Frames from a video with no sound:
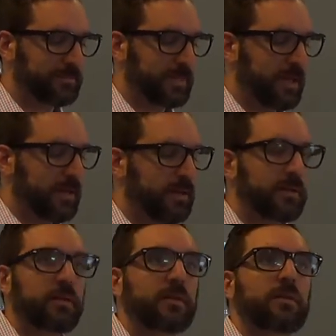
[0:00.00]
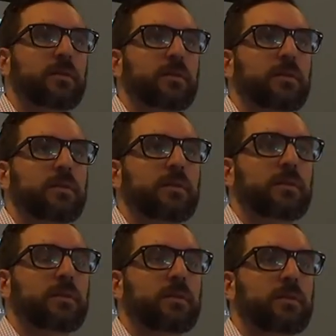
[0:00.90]
What's the difference between the stop
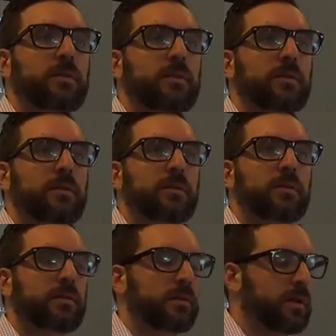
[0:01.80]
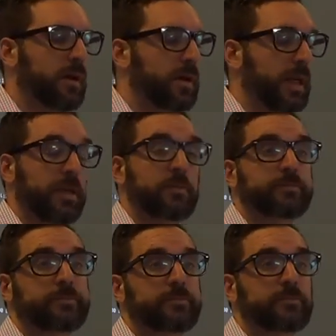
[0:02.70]
and the delete command? Uh, nothing.
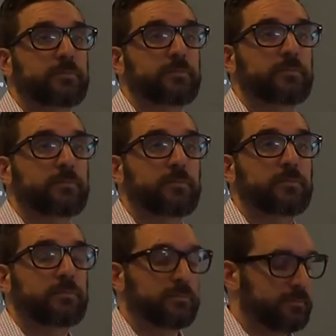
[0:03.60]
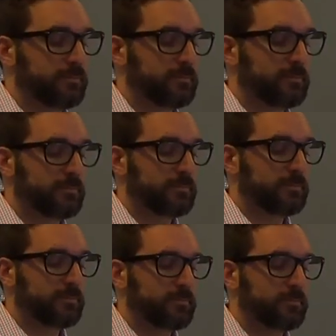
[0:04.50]

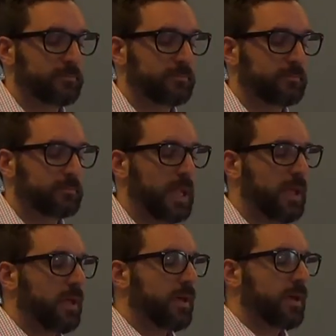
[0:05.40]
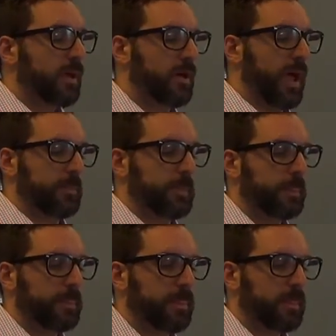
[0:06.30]
Okay. Okay.
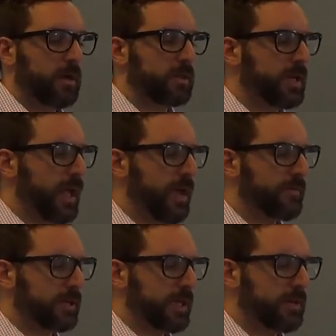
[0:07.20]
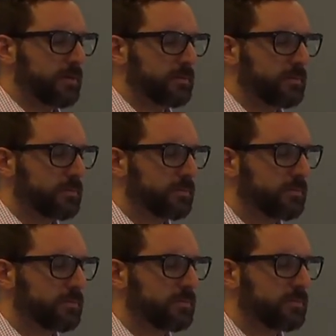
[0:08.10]
Uh, did I have a delete?
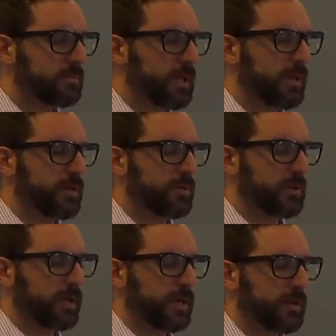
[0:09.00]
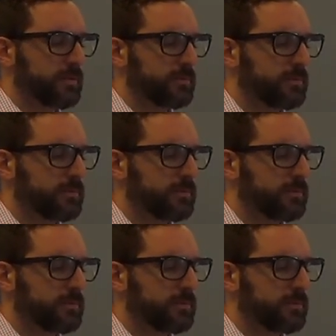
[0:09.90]
Mm-hmm. I didn't do a delete yet.